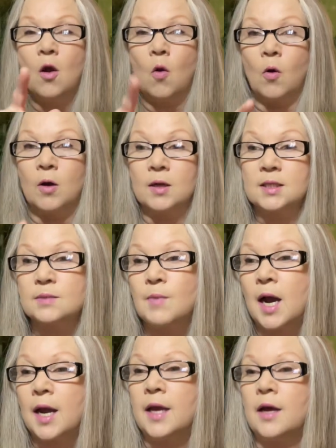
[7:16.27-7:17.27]
or a
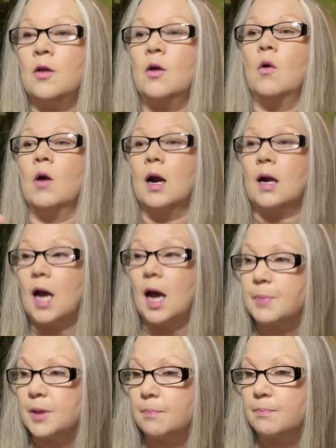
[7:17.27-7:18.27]
smile or a
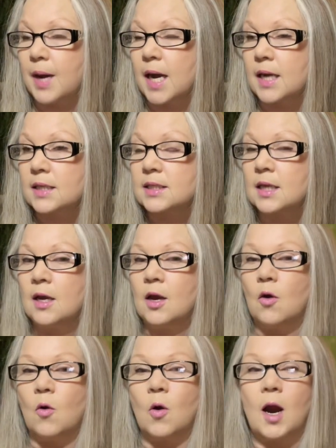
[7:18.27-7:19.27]
couple of bucks
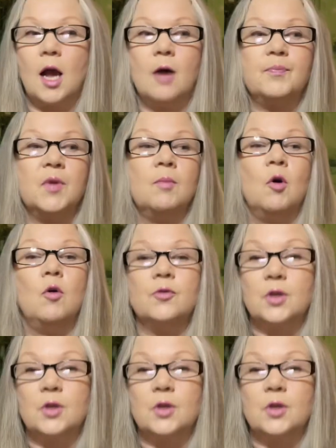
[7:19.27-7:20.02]
or help them hold